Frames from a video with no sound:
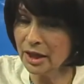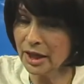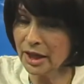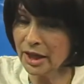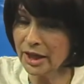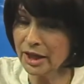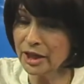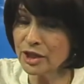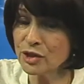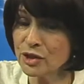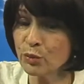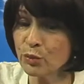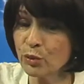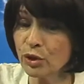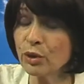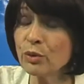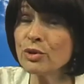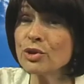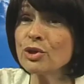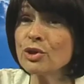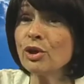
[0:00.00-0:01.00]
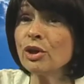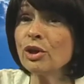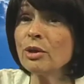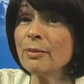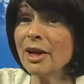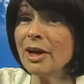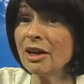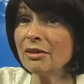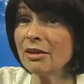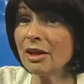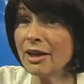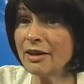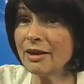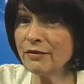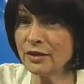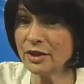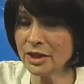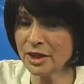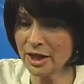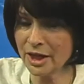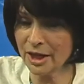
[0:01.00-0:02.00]
and his work was all about life
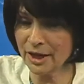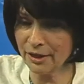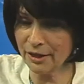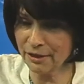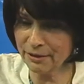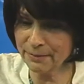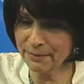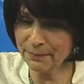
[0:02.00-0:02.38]
and death.